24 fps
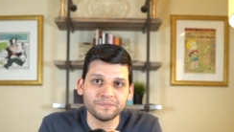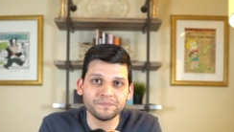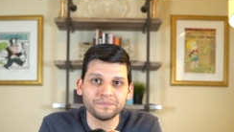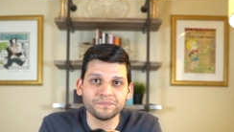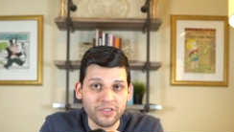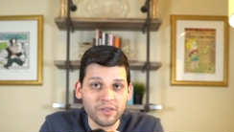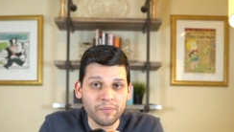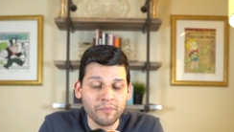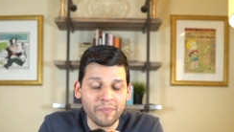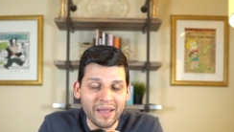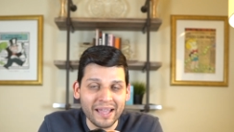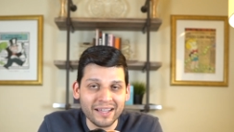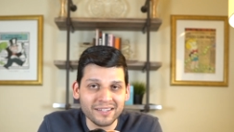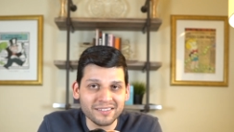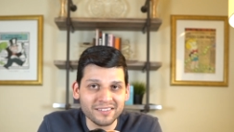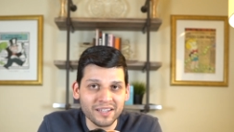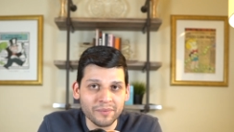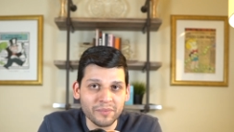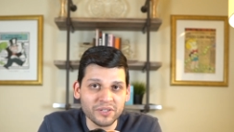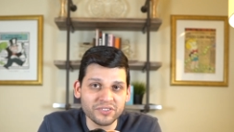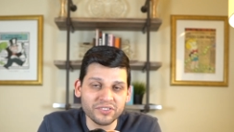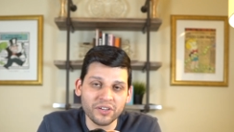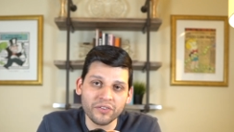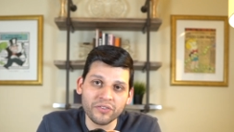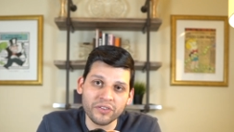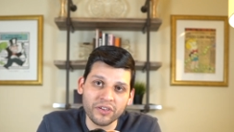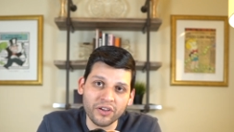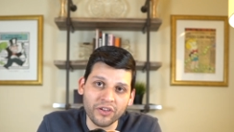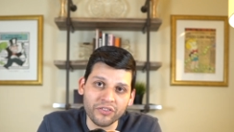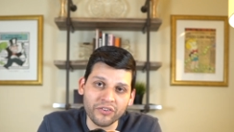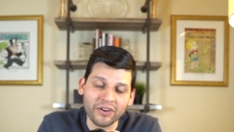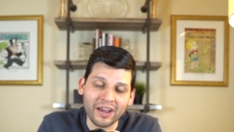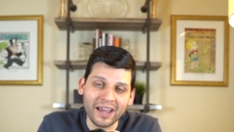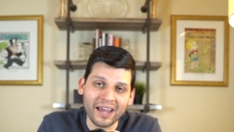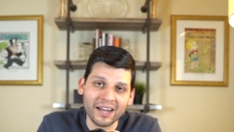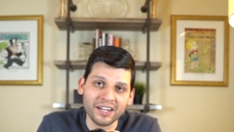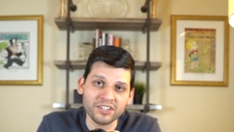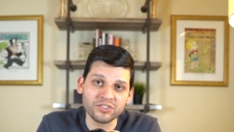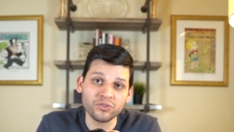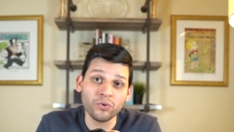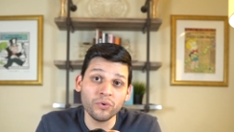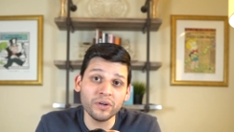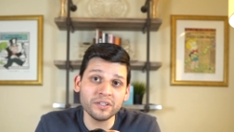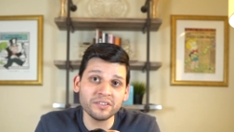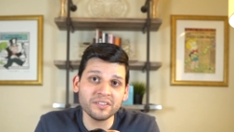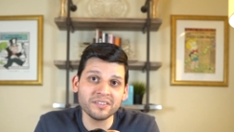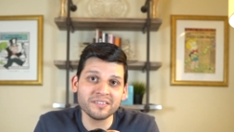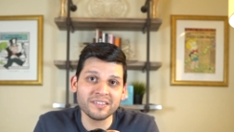The bank statements, on the other hand, is
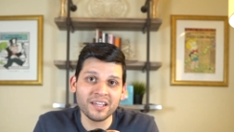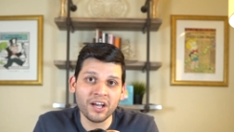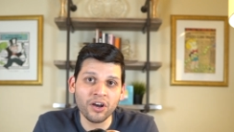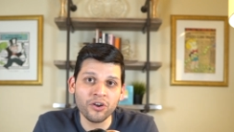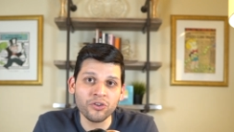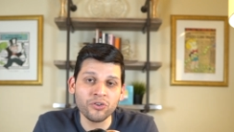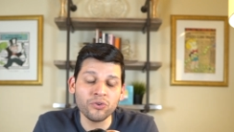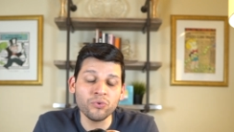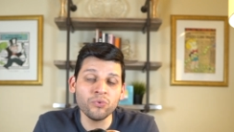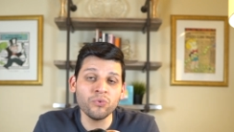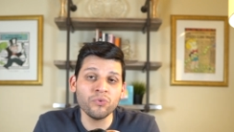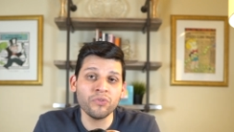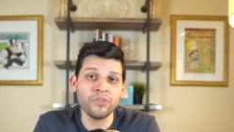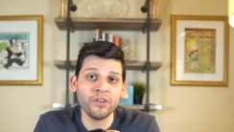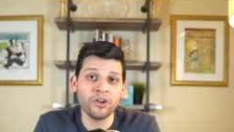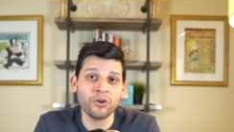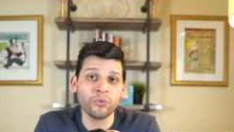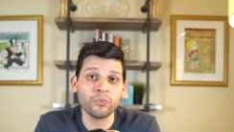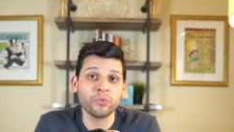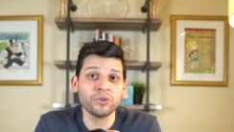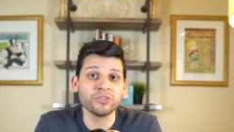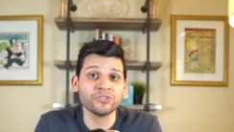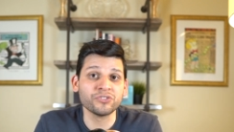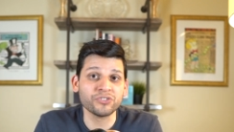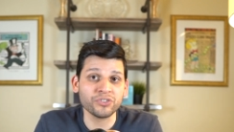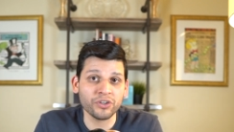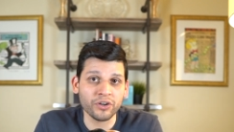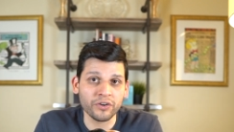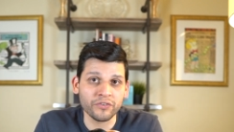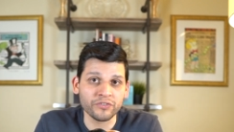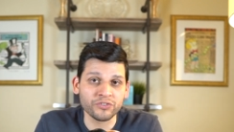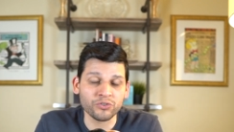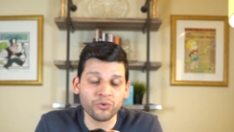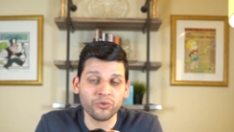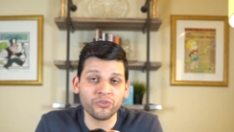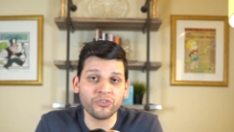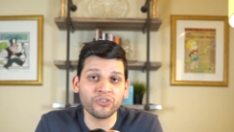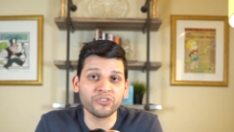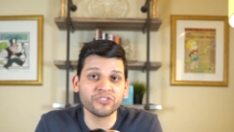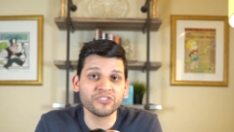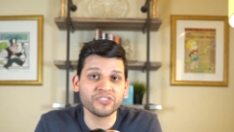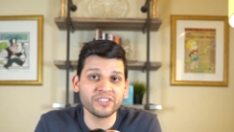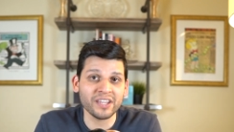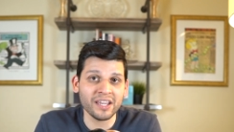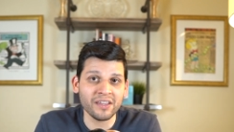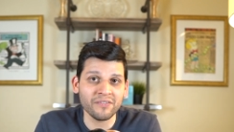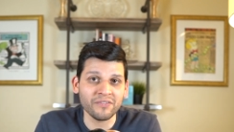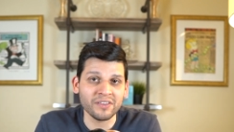going to tell you their reserves or their
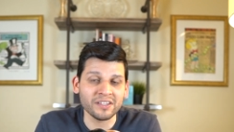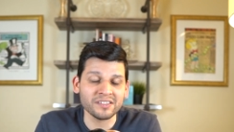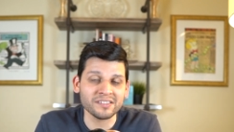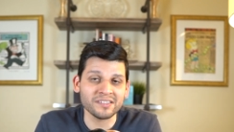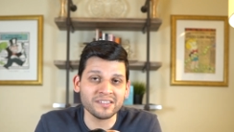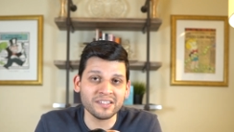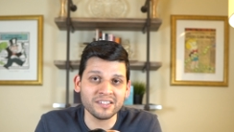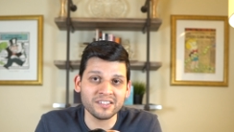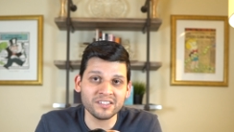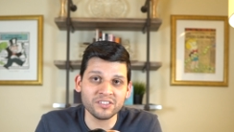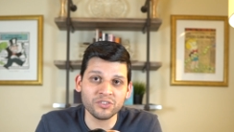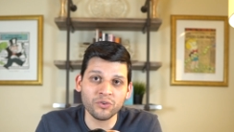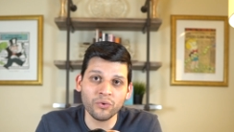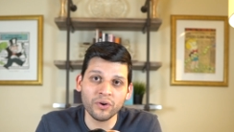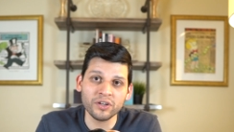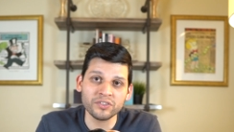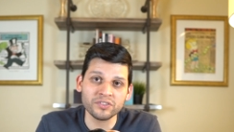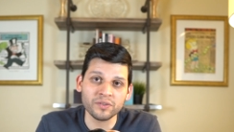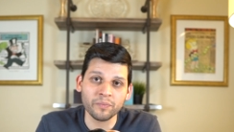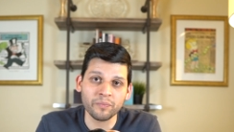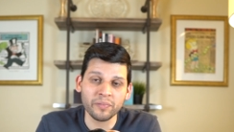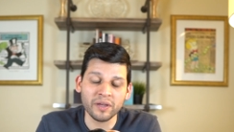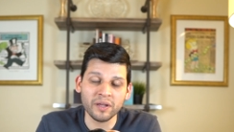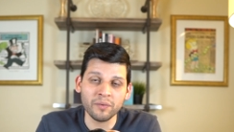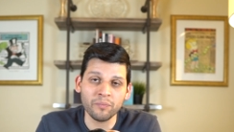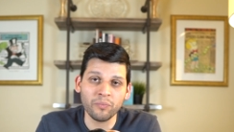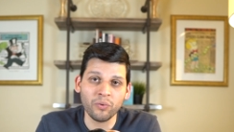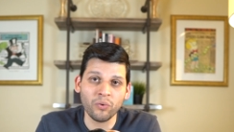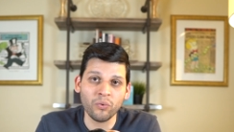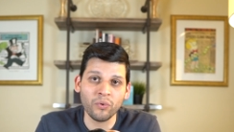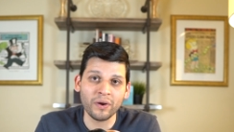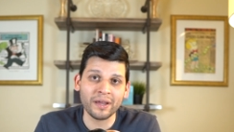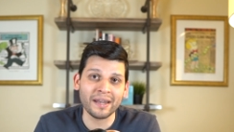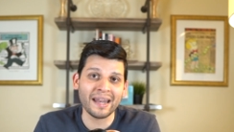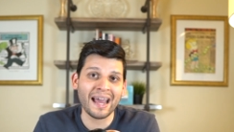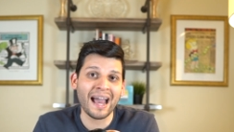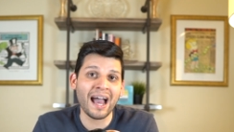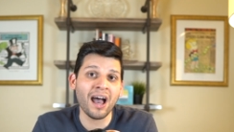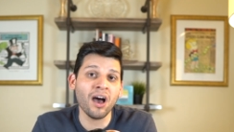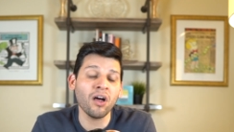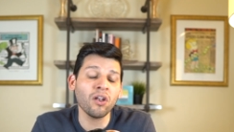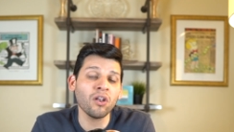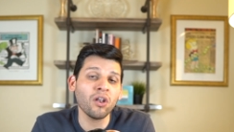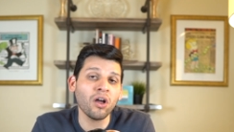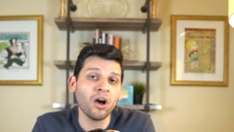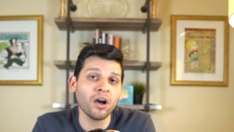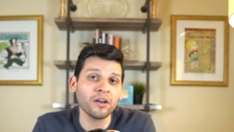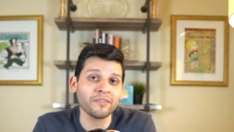savings. This is going to pinpoint how
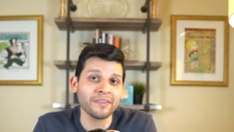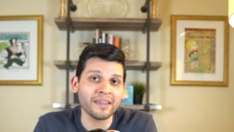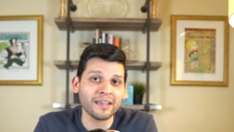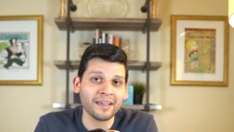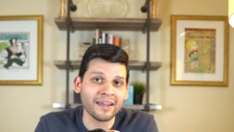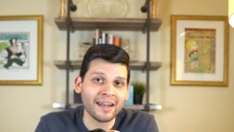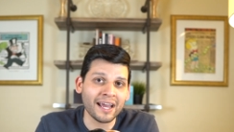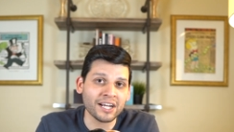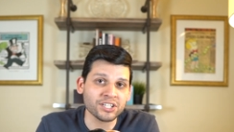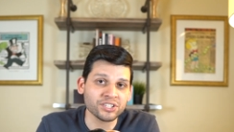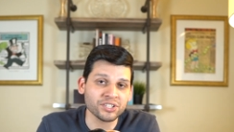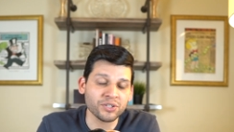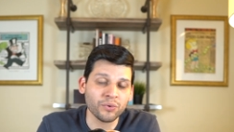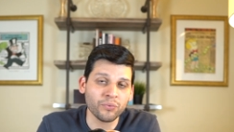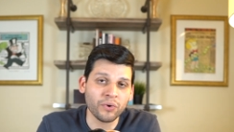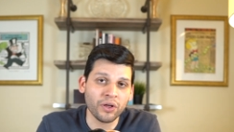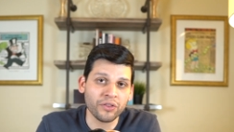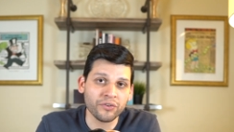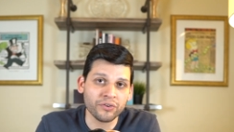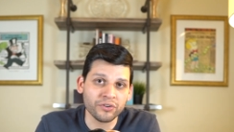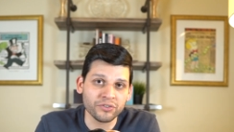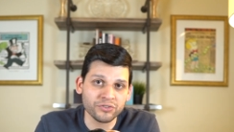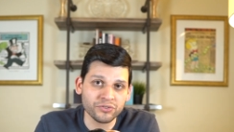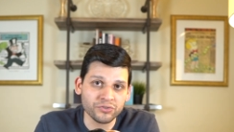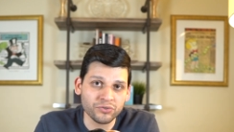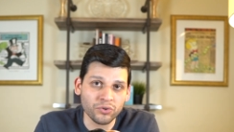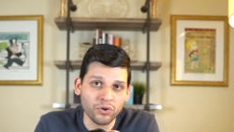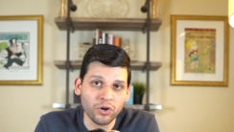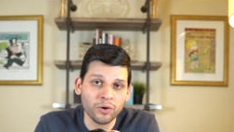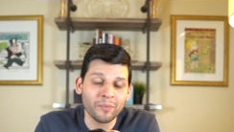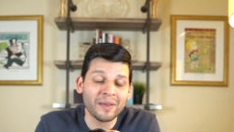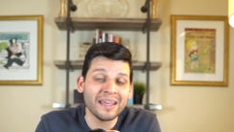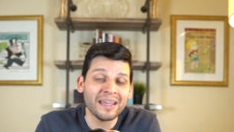long they can actually weather a storm